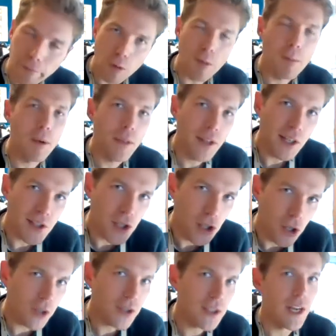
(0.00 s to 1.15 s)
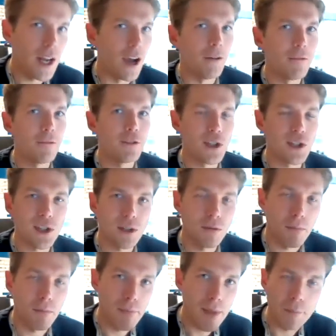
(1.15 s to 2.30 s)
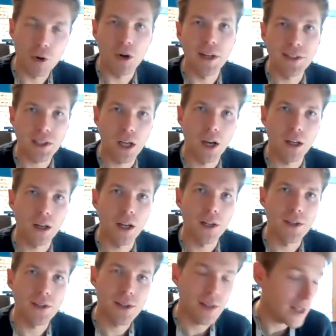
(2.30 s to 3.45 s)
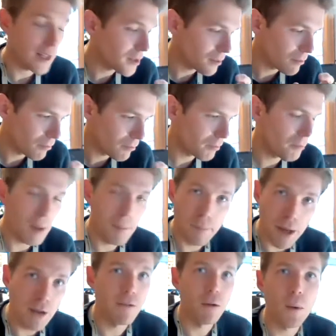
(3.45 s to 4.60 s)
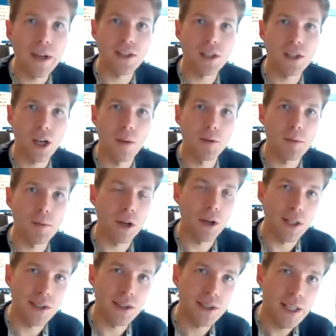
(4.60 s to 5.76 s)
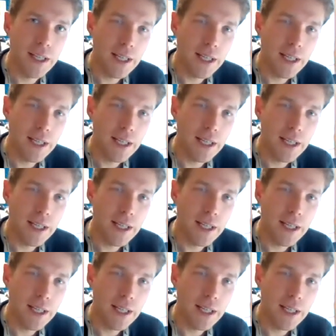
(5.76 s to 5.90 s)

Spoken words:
Remember that it's not enough just to memorize guidelines. That's a bit of a waste of time, to be honest.